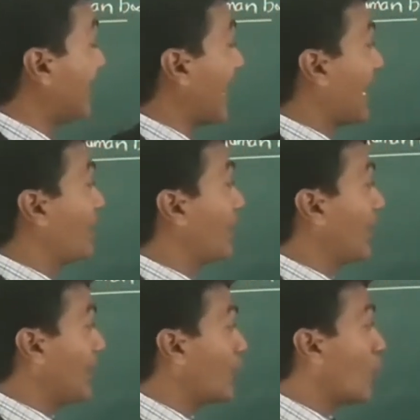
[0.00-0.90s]
the
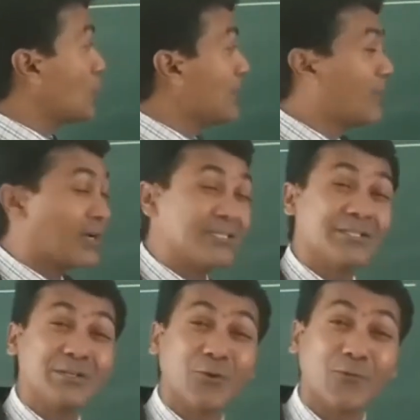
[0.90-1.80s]
alveoli only
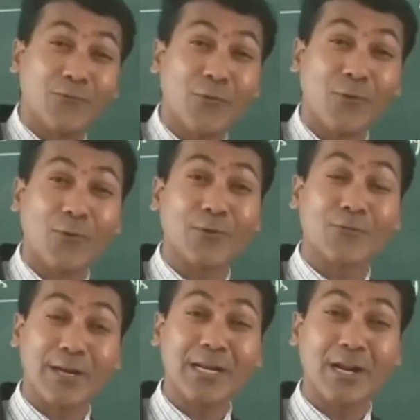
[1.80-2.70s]

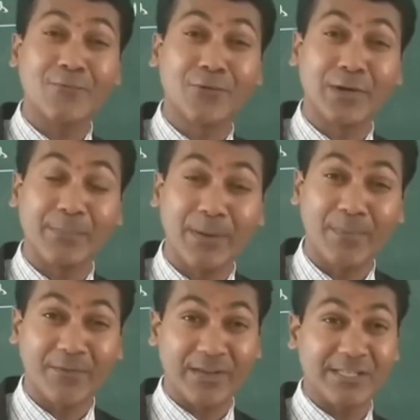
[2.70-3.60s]
104 mm
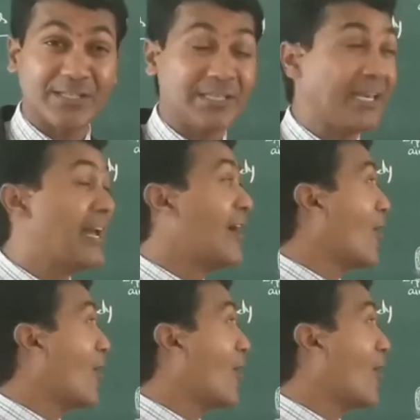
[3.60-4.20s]
of Hg.